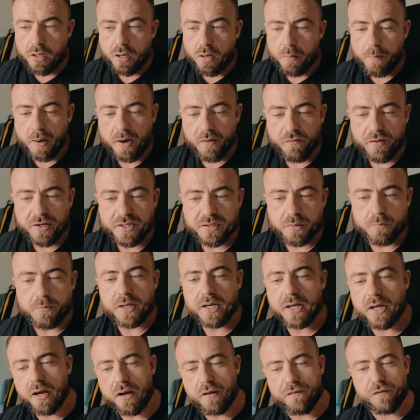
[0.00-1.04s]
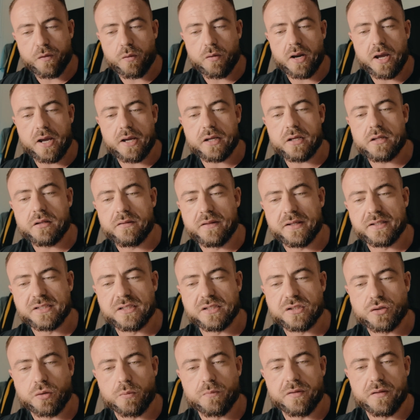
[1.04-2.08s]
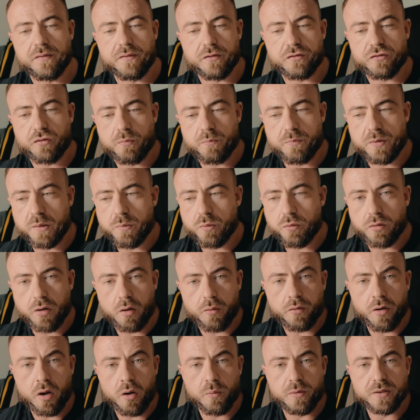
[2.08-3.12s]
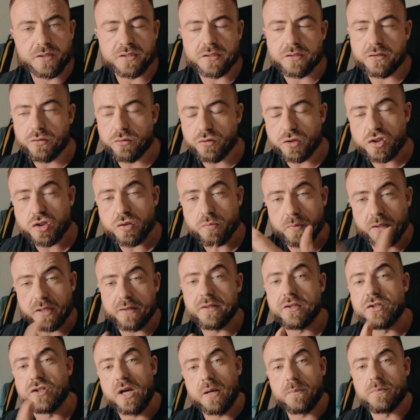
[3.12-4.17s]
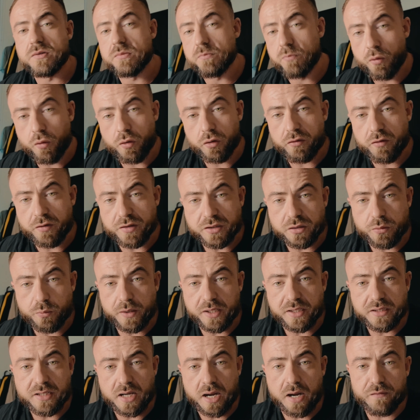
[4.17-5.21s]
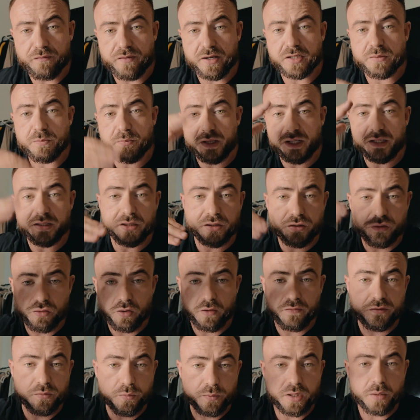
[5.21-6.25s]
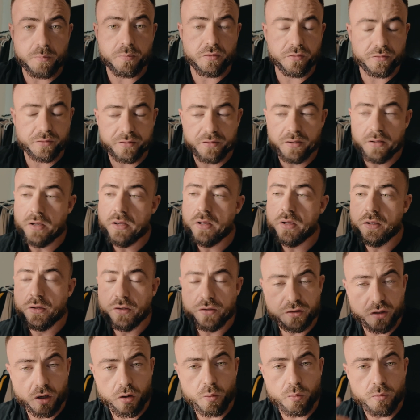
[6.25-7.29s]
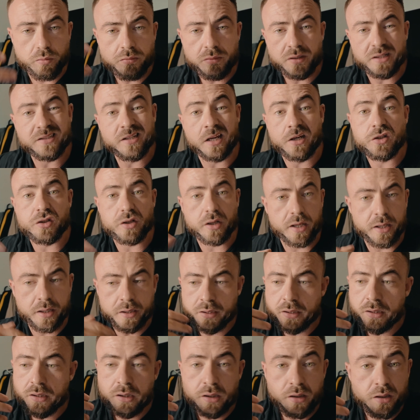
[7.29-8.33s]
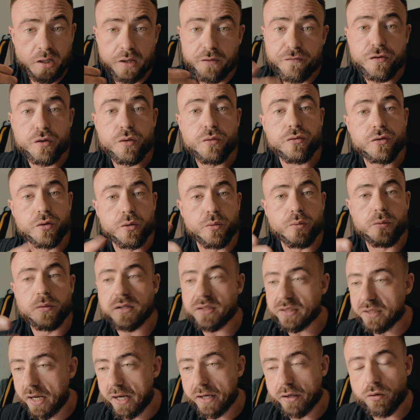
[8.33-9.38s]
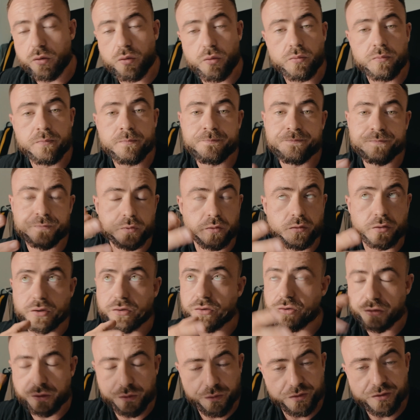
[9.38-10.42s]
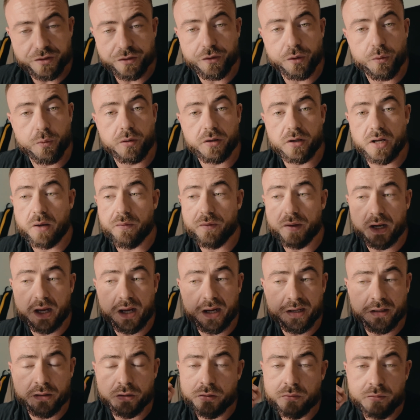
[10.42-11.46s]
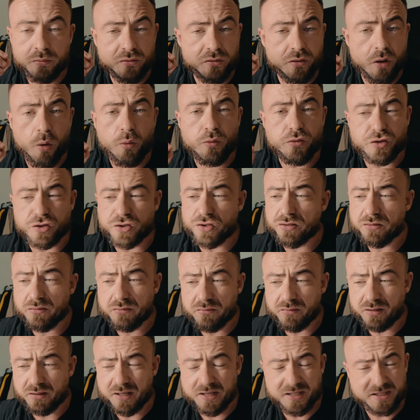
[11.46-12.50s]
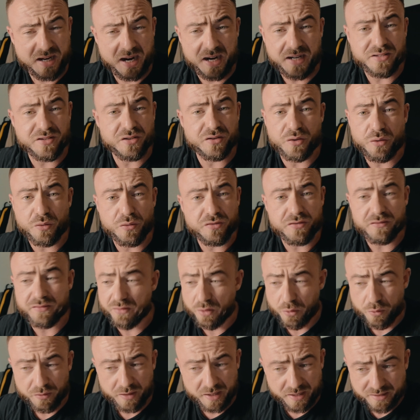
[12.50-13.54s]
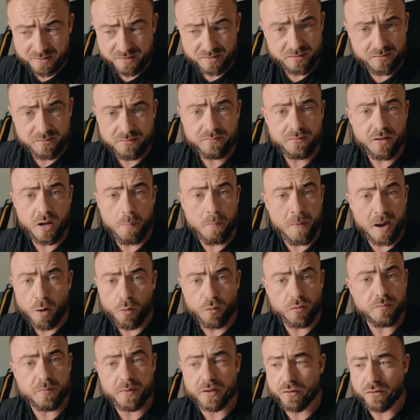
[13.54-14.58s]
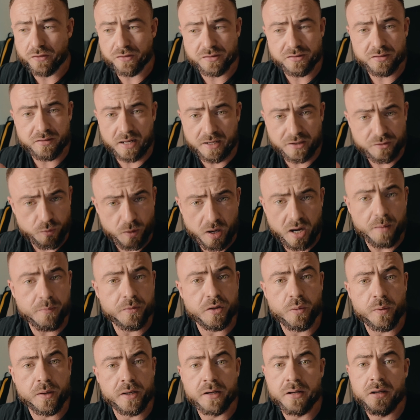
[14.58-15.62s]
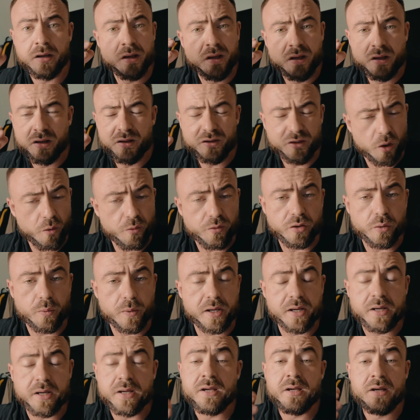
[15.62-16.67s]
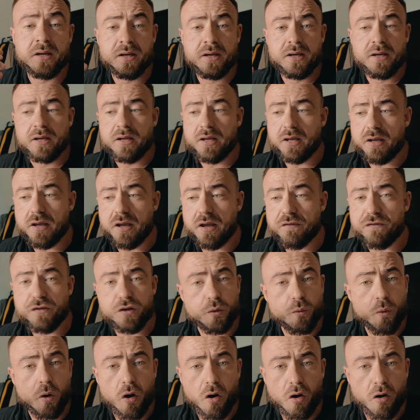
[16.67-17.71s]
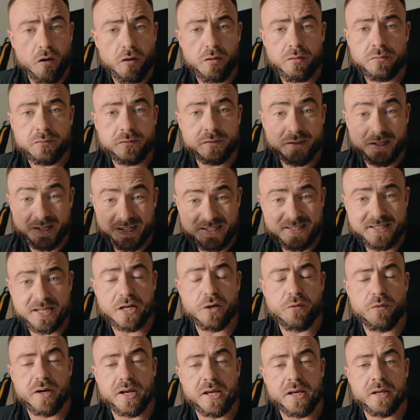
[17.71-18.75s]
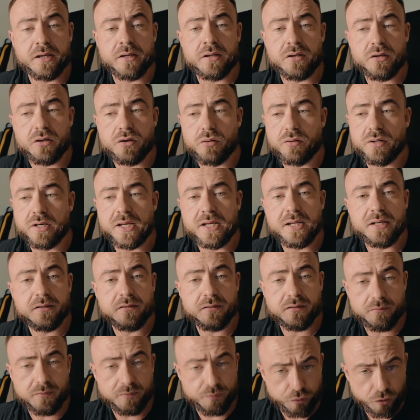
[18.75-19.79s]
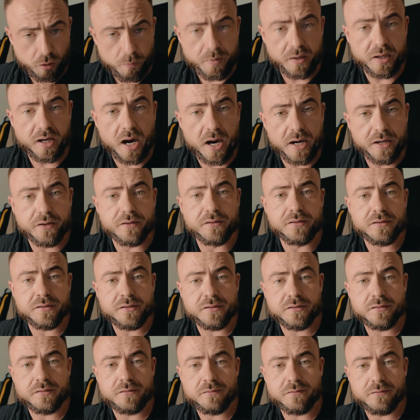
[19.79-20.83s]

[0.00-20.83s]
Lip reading: Main reason being, and I feel like this is something that some people don't know, is you split the jabs more across the week to have less peaks and troughs with your bloods. So essentially, if you do a cycle, or you choose to do one down the line, don't just decide to do this amount because that's what I'm doing. Don't do it. If you are considering it, you need proper guidance.